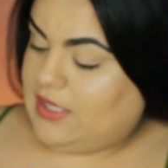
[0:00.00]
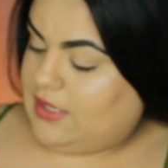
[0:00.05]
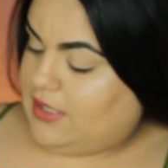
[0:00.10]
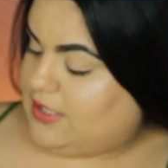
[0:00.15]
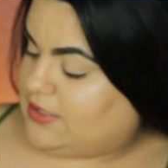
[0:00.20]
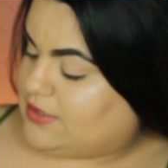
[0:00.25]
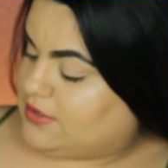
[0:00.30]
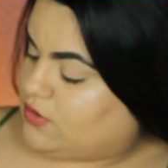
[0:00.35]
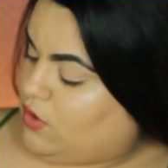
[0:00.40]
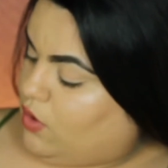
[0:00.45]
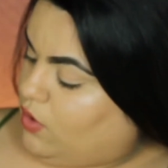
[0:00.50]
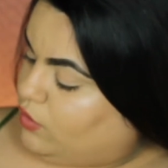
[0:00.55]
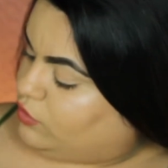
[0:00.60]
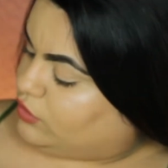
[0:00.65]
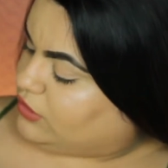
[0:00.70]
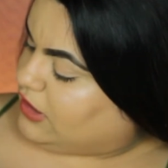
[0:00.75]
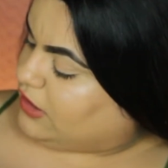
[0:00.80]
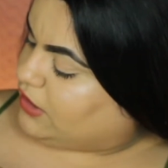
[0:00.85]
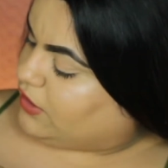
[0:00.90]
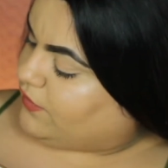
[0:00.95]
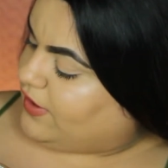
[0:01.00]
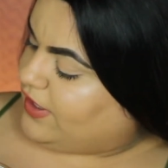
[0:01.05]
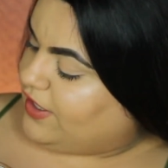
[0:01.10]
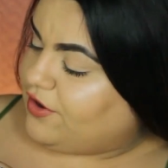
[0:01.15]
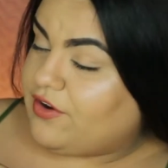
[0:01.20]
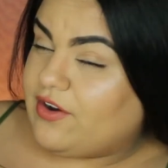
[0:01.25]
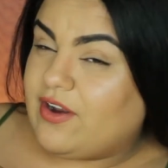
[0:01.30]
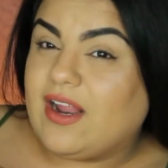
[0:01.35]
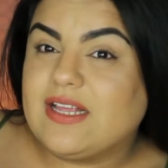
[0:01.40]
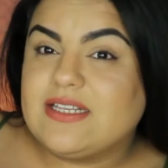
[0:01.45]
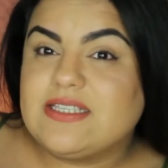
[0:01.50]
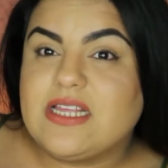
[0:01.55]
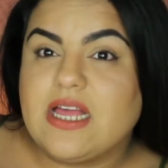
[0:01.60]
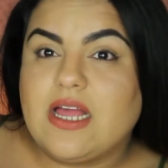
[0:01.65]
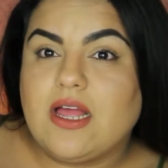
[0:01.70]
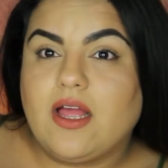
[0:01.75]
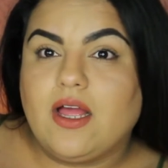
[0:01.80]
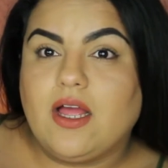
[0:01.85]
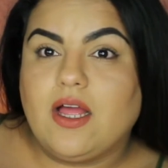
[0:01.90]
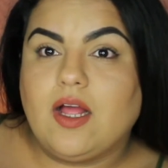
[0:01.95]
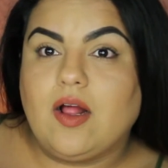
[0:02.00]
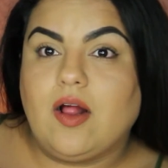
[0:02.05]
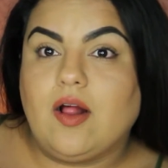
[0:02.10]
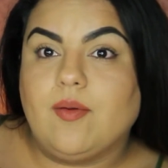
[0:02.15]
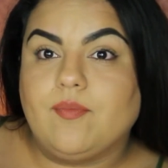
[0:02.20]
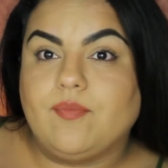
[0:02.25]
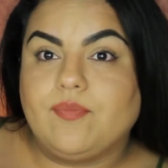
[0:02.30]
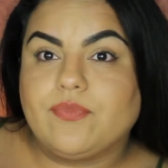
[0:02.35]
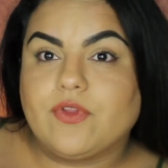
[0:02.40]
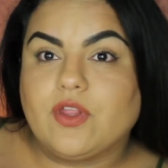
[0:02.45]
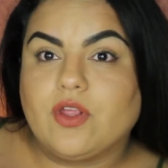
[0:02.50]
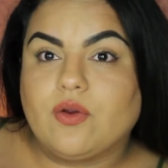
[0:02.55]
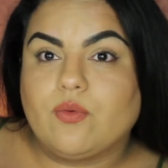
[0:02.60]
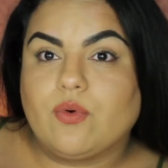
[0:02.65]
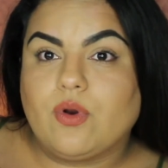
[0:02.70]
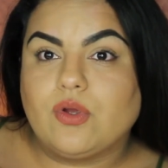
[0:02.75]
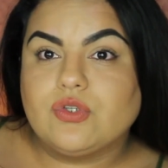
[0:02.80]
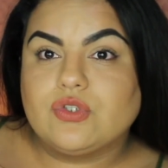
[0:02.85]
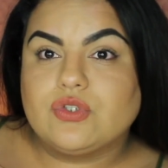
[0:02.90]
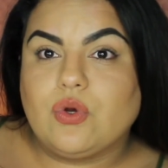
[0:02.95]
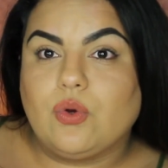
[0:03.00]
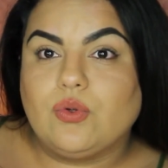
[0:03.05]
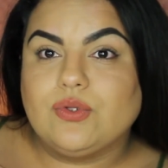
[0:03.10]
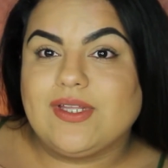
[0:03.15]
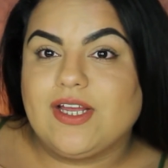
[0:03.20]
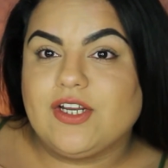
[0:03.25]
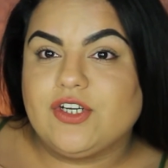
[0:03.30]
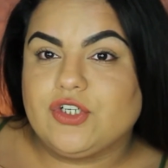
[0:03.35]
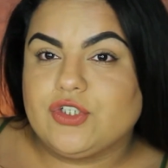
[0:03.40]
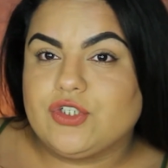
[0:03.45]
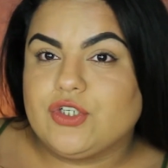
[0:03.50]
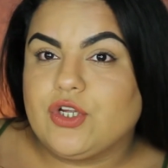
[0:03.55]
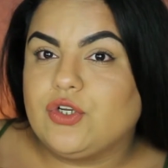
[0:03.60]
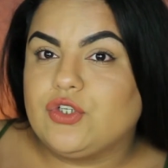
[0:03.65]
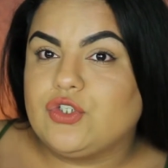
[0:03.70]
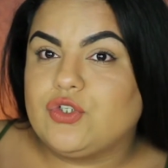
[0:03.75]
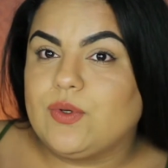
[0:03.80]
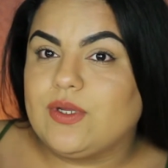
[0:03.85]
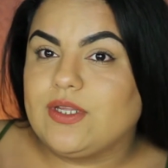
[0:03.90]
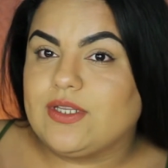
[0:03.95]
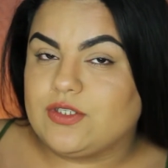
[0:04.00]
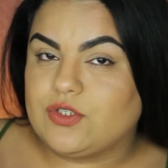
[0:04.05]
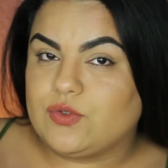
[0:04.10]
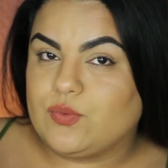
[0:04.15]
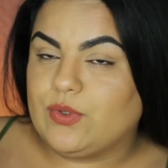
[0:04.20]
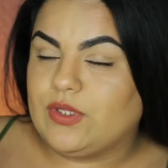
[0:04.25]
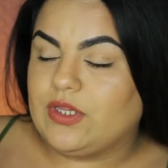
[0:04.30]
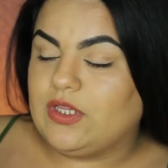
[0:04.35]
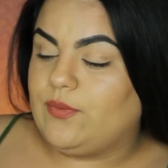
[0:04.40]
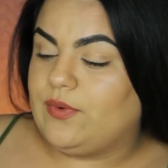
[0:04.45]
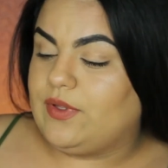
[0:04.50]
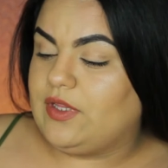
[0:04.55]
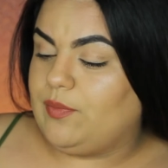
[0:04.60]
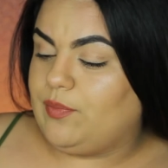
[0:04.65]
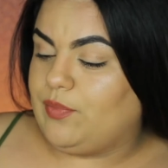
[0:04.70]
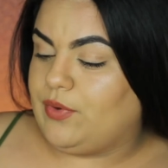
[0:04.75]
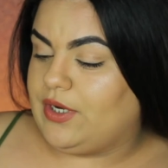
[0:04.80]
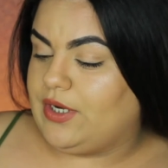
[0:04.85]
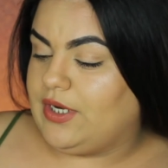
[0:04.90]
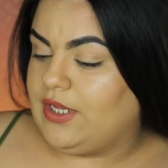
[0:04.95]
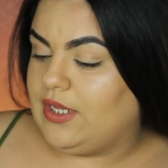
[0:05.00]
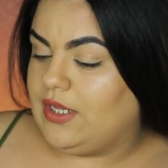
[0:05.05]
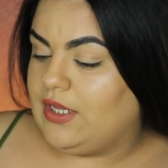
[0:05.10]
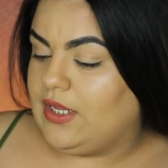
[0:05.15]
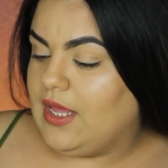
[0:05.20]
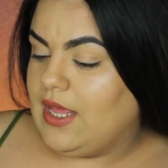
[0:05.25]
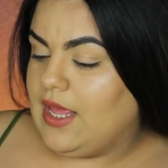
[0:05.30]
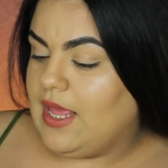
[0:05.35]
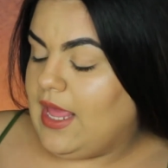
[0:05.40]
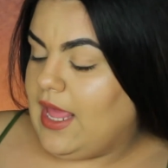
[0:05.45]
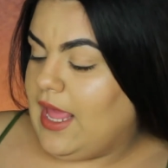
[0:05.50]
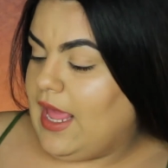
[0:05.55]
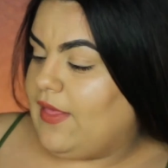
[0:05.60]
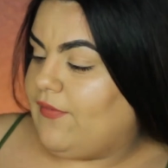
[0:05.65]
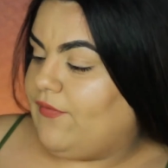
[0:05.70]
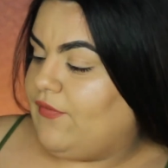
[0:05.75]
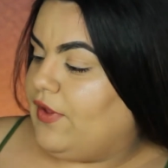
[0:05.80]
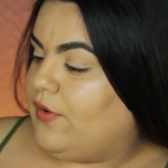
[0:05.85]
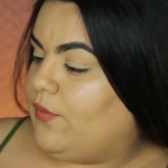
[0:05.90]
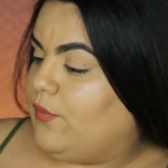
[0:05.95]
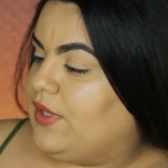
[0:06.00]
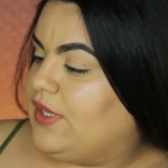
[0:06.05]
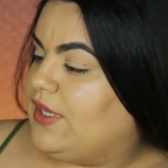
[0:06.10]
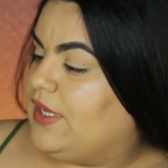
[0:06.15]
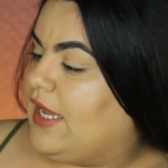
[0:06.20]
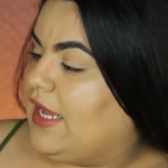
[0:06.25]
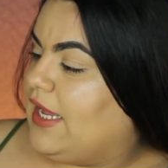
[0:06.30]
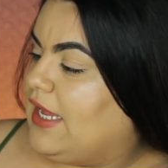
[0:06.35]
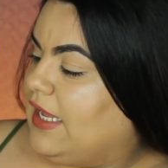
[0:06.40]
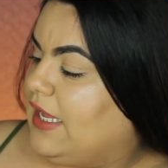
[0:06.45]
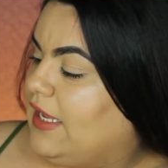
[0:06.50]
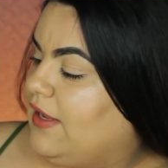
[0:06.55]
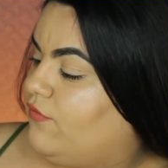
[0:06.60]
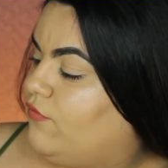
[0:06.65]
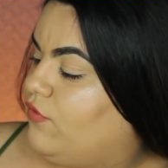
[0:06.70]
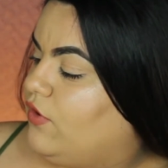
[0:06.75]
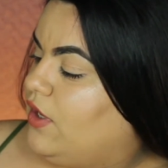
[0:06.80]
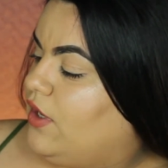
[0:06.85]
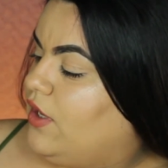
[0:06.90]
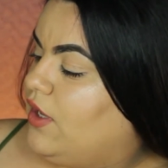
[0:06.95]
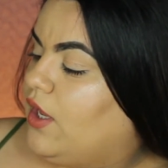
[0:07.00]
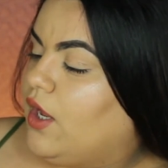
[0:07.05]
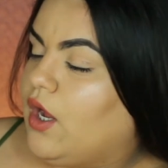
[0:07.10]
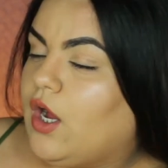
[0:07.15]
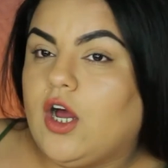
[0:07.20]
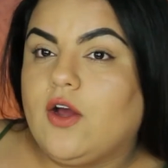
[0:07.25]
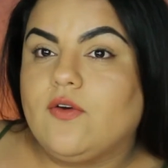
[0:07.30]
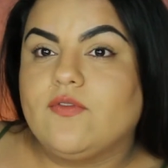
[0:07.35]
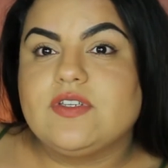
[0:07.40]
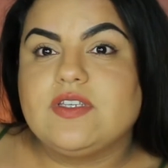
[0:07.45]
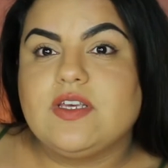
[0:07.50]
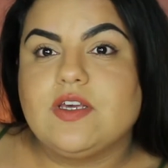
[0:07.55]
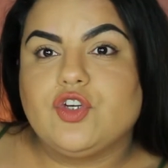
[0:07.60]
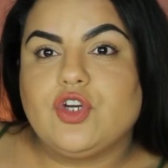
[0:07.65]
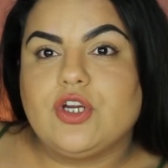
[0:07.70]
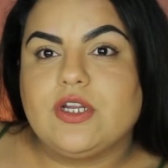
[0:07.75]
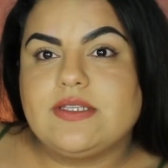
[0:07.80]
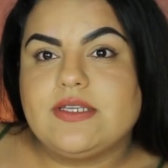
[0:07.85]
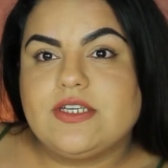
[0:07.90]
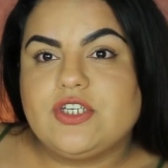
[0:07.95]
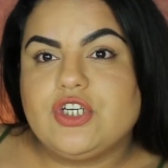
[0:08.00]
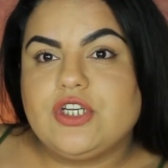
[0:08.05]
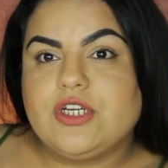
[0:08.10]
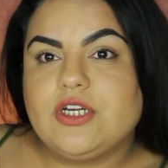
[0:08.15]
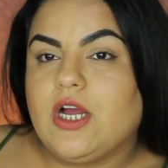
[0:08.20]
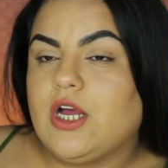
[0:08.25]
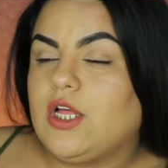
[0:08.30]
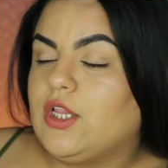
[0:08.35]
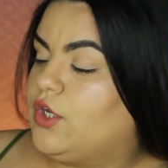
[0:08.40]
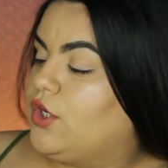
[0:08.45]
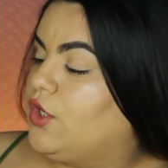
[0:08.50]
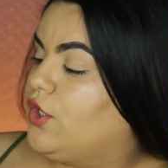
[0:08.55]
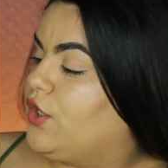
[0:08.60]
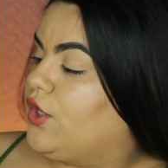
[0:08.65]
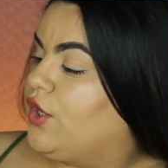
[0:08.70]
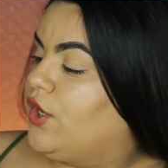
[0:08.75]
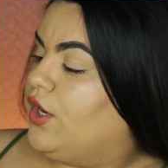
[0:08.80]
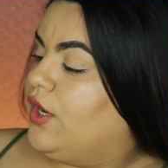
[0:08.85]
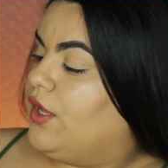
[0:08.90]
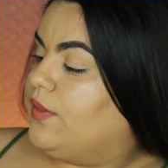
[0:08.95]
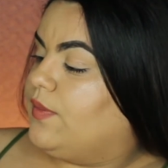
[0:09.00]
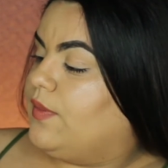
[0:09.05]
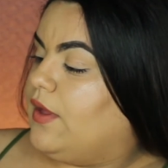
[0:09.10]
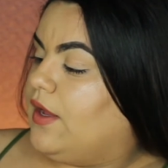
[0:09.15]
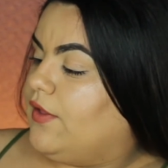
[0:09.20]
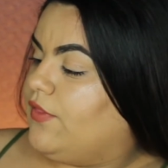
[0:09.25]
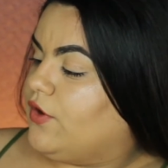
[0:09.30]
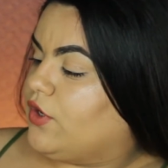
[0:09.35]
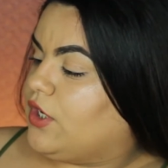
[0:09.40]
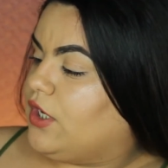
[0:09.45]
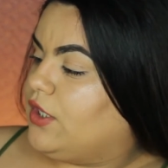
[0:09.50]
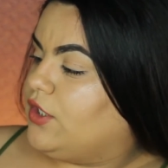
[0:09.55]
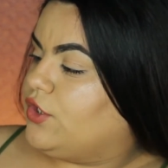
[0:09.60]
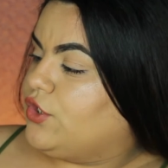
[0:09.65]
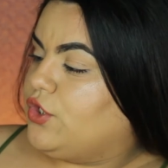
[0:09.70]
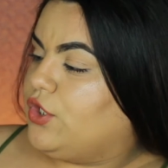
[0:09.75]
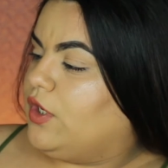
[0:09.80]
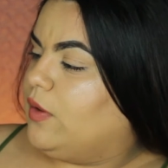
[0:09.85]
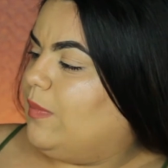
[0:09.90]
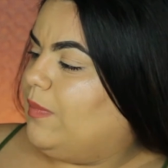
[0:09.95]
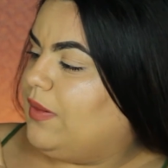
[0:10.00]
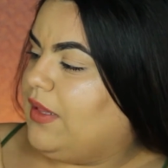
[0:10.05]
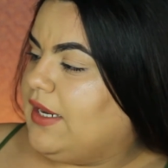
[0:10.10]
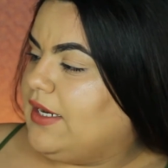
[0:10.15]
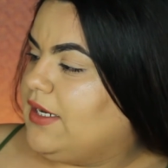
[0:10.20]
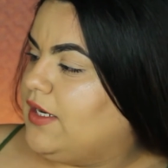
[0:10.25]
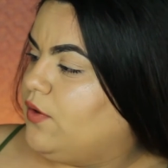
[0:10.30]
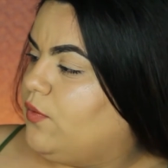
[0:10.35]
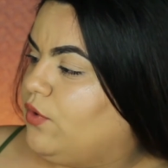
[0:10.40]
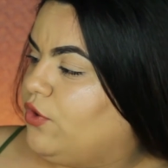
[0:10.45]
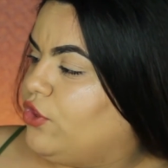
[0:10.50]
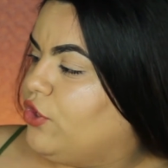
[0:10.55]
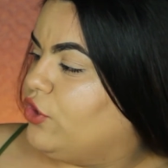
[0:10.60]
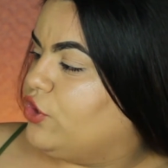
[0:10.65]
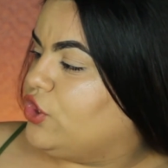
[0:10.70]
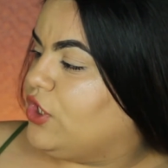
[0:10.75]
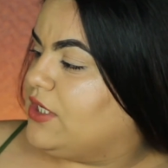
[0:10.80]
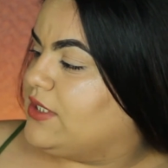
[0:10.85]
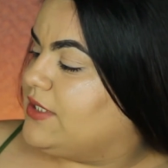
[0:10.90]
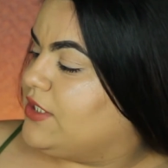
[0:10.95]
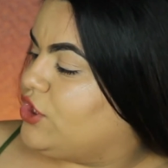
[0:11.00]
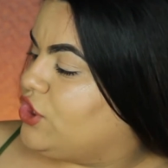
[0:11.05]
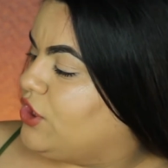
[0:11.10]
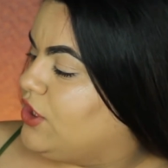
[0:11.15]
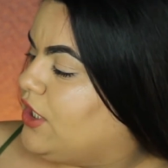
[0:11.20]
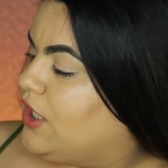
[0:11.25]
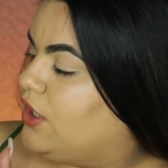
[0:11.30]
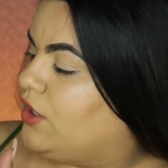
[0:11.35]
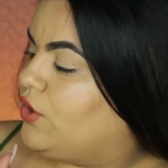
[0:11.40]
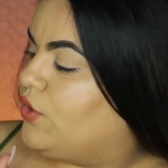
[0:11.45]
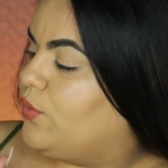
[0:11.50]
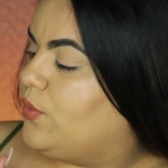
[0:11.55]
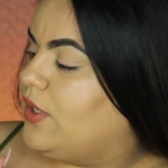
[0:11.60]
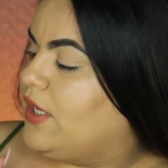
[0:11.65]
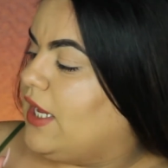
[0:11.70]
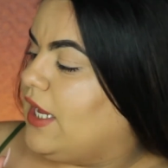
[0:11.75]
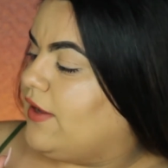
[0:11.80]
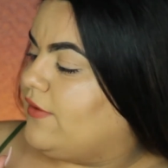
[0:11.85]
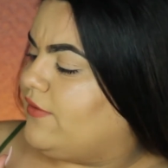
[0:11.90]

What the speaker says: This gold color right here has a rose gold undertone to it. It's really, really pretty. And then we have obviously transition color. The other color you can blend in with your transition color.